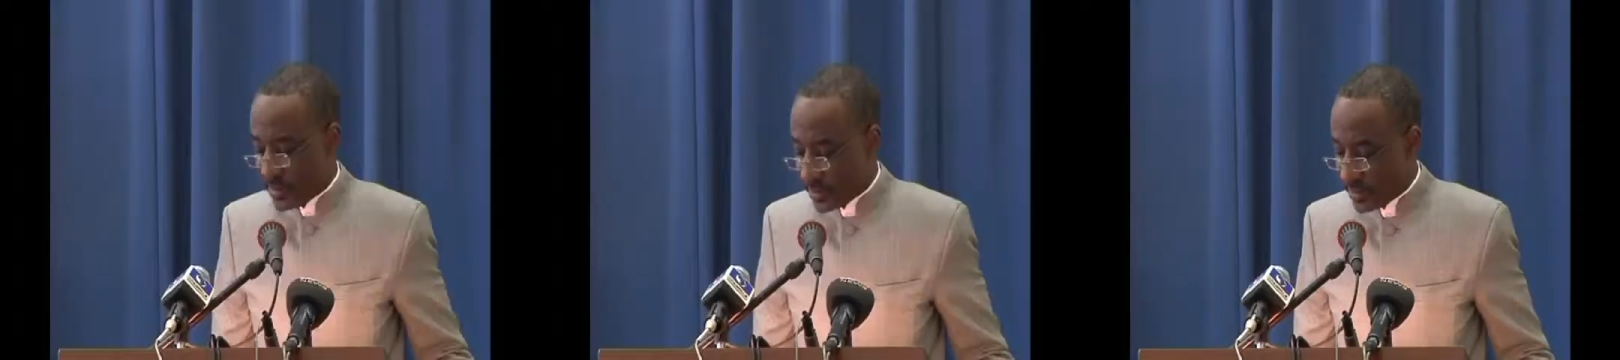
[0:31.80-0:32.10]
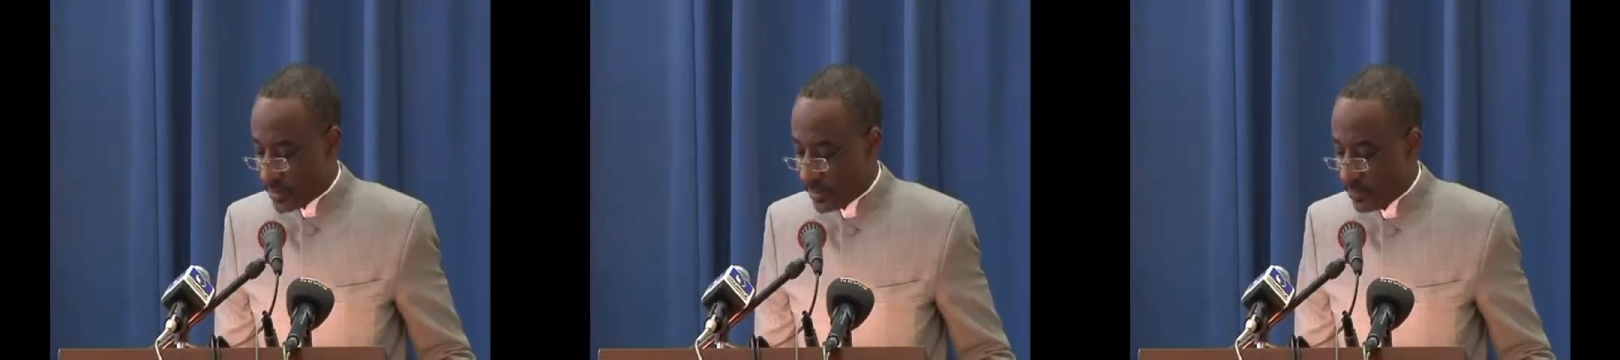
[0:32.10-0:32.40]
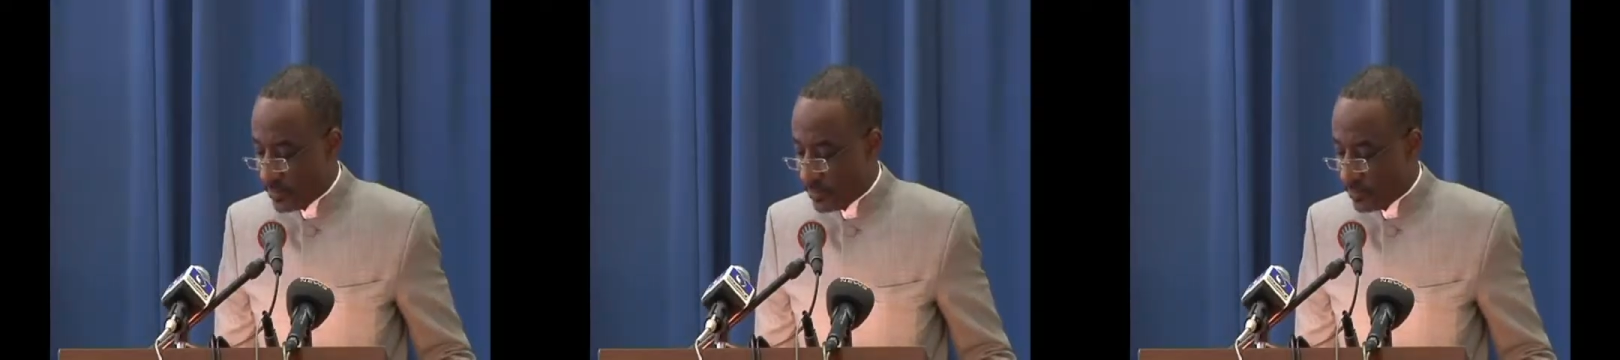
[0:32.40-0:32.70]
The Central
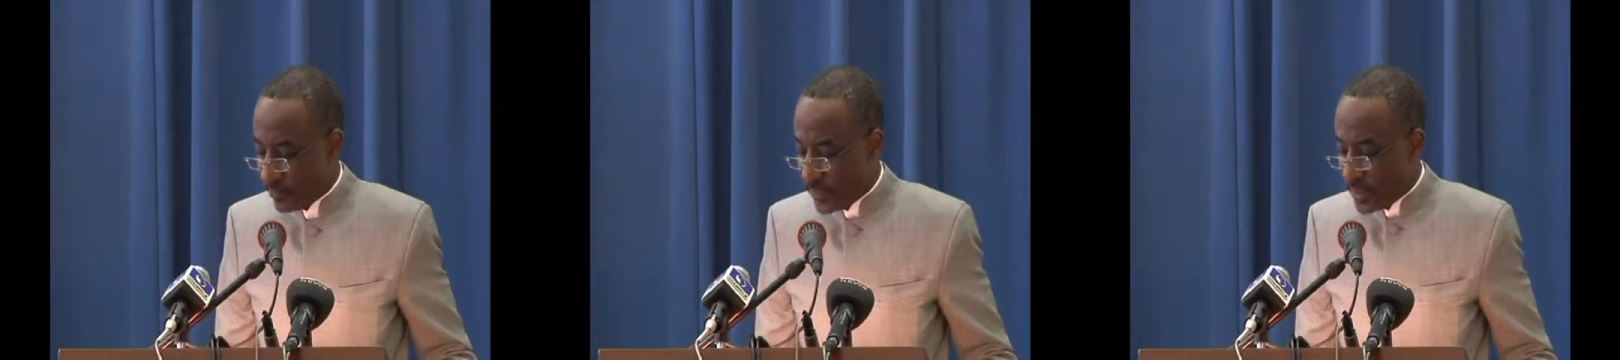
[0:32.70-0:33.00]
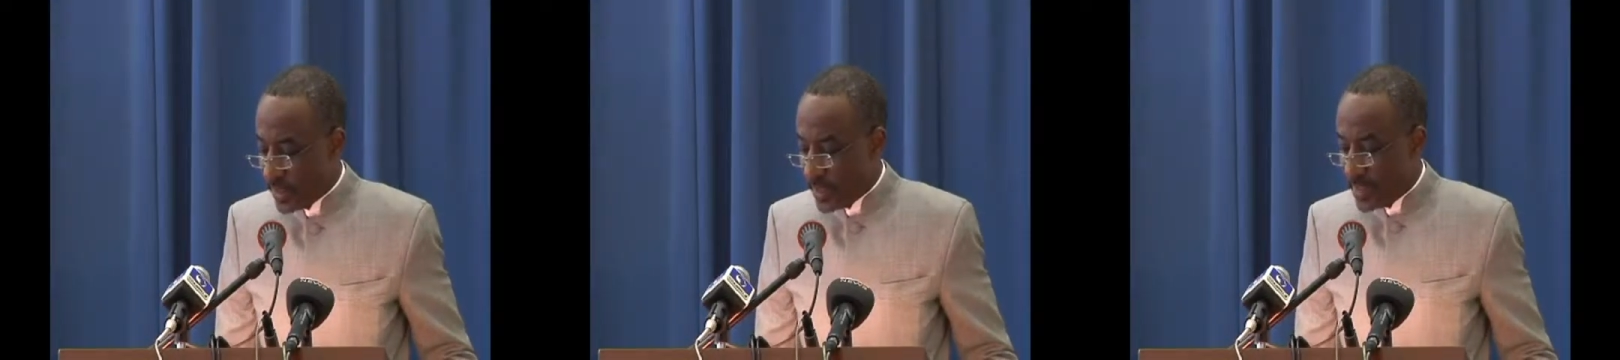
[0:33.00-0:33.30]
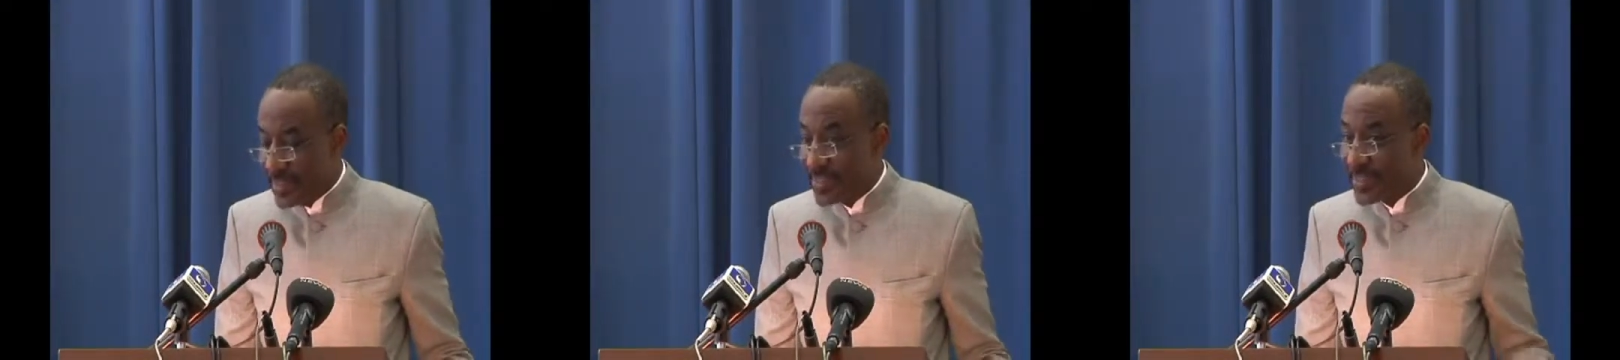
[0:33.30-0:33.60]
Bank Governor Malam
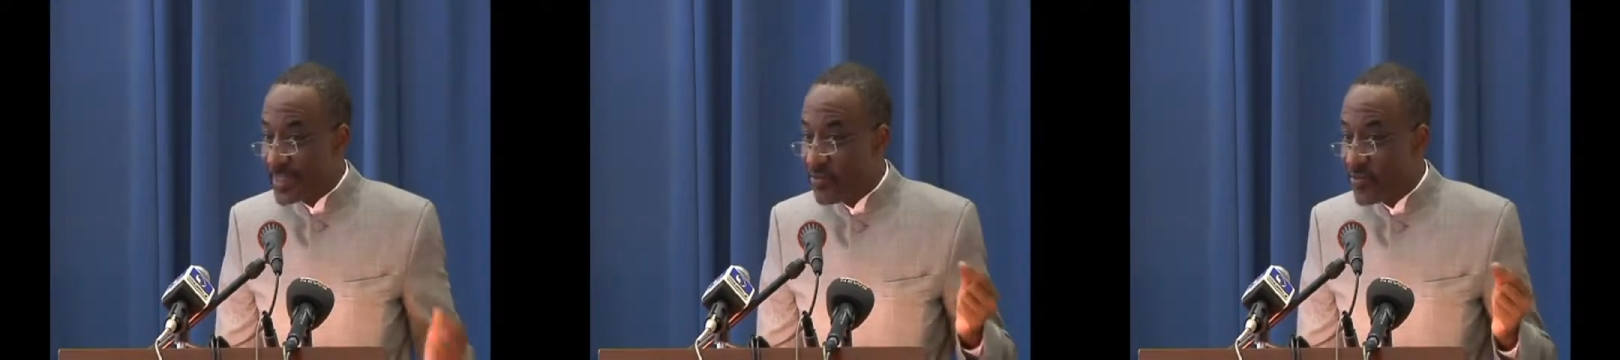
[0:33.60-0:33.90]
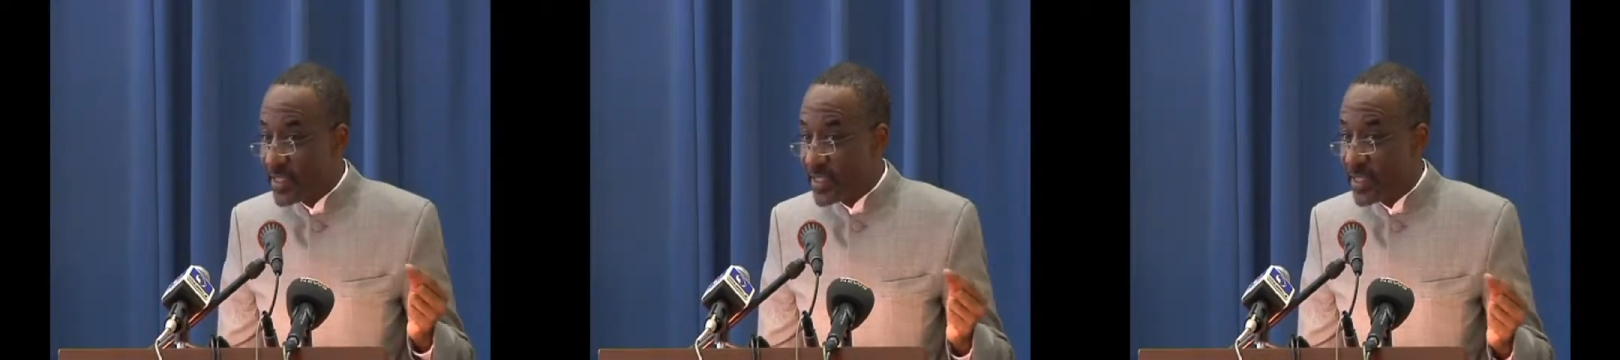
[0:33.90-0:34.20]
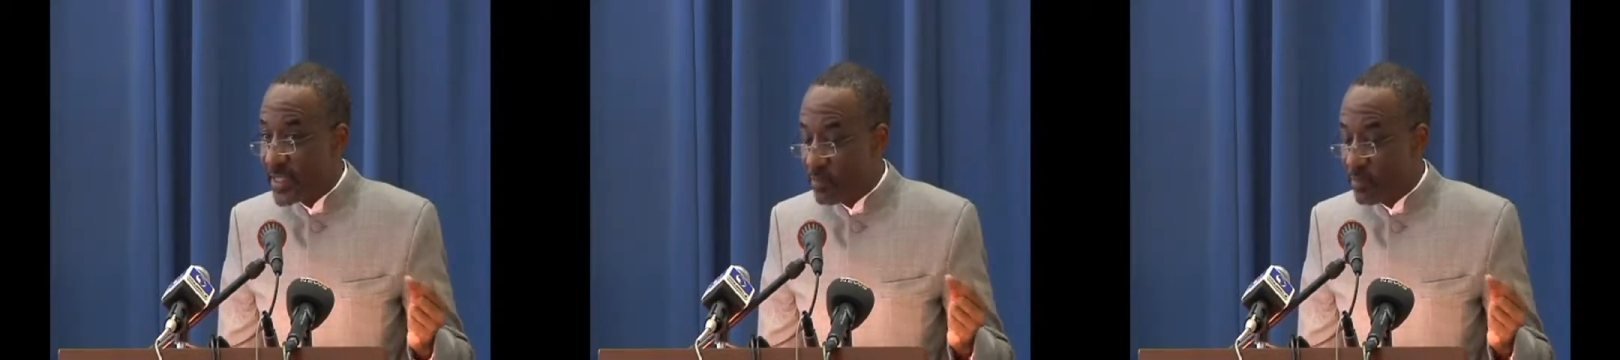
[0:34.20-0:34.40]
Lamido Sanusi